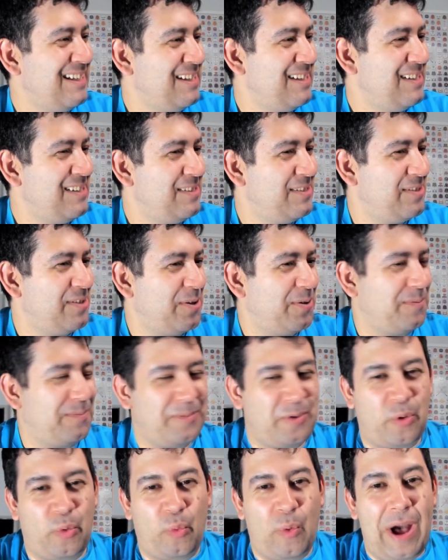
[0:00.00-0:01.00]
So
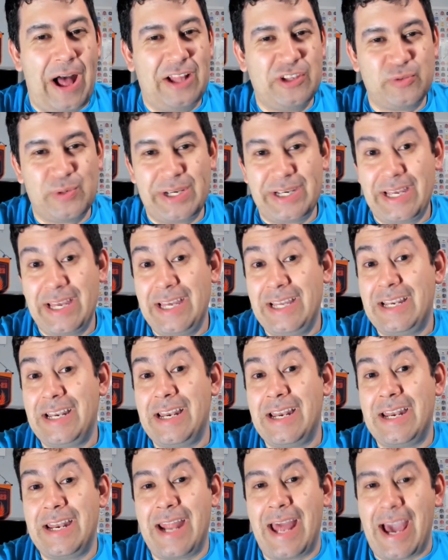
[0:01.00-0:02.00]
Wild Wing
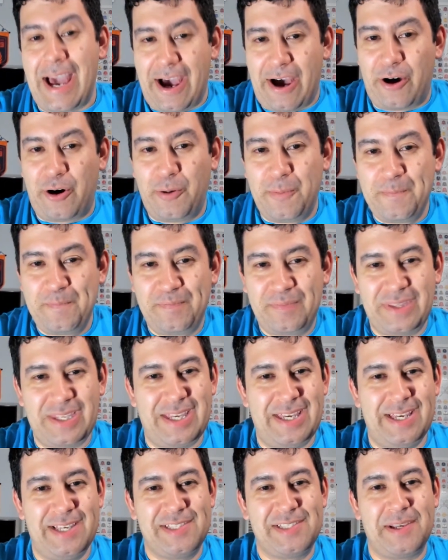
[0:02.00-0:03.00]
now
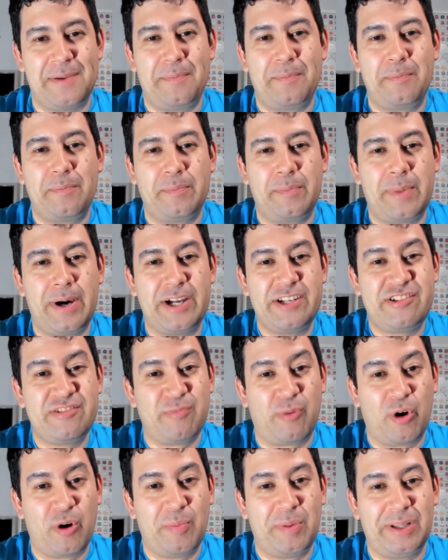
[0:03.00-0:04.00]
is much
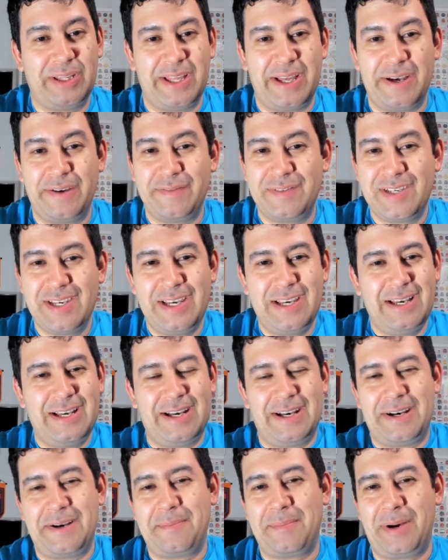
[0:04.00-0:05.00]
more beloved.
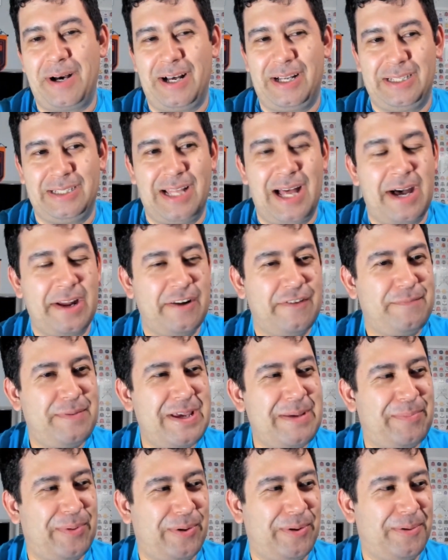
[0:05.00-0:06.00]
A lot of
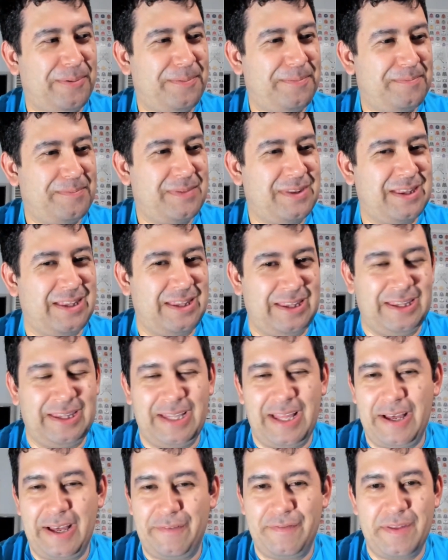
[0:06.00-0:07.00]
people
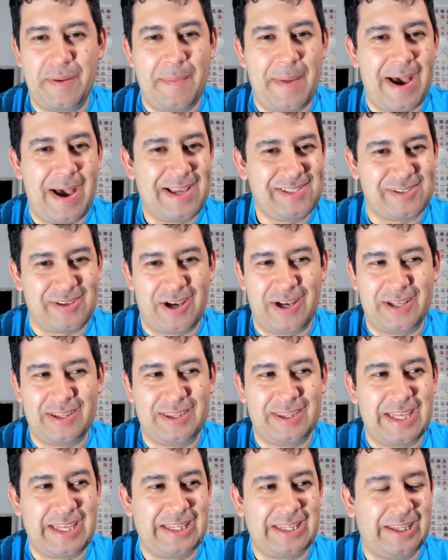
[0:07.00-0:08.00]
love the
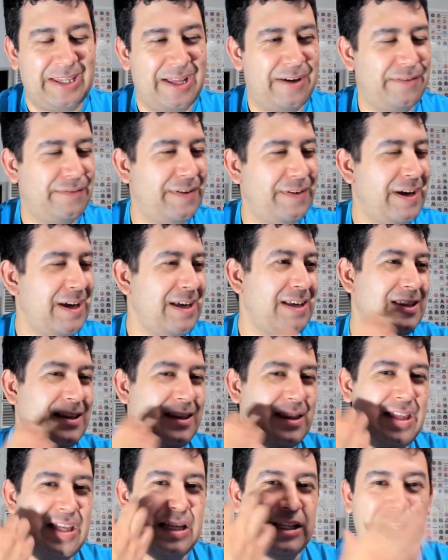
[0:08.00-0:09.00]
mascot. They love
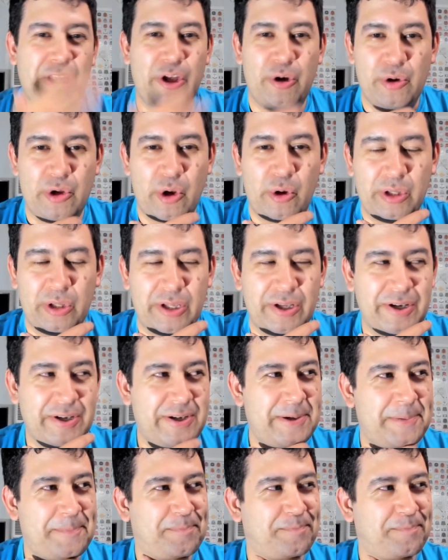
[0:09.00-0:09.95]
the logo look.